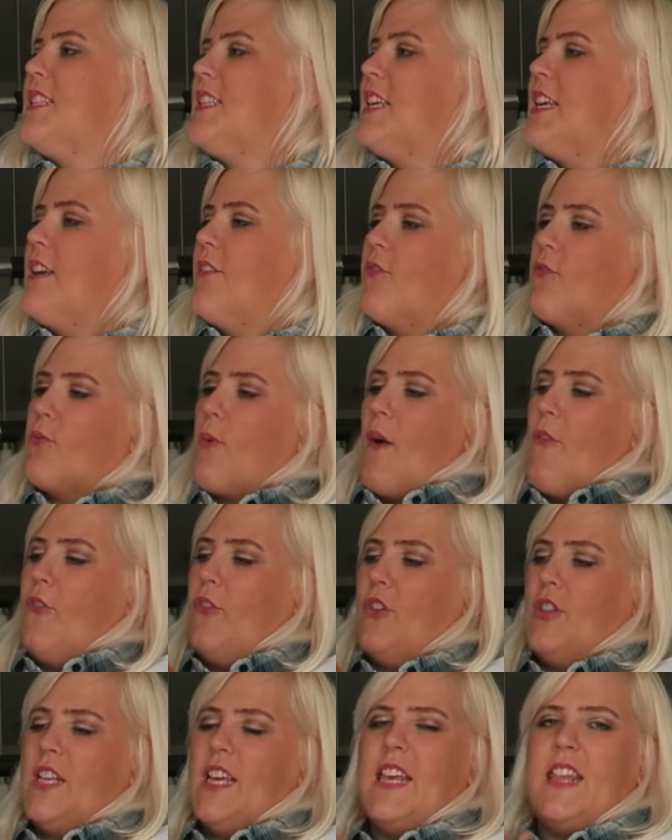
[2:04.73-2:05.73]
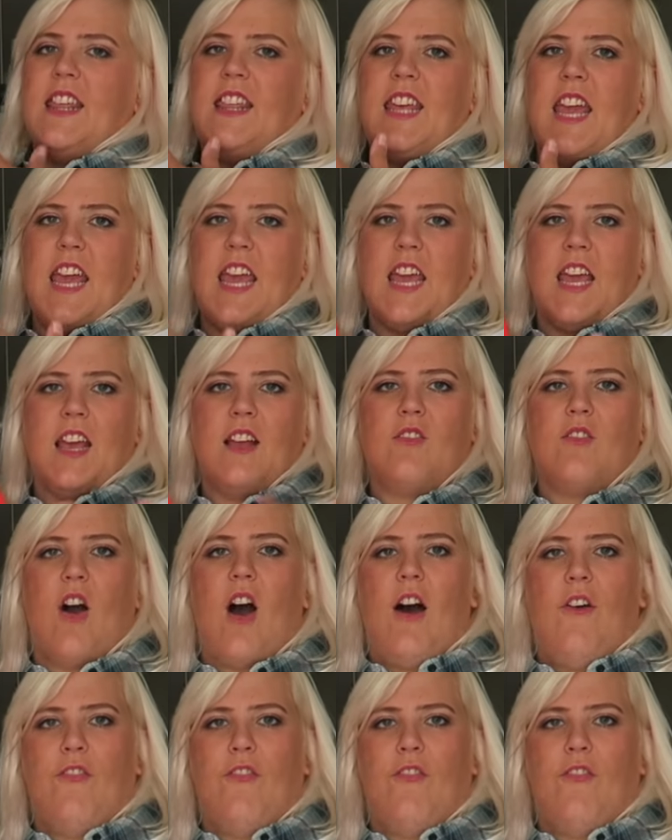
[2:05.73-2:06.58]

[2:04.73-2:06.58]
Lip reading: sleeve ruffly thing,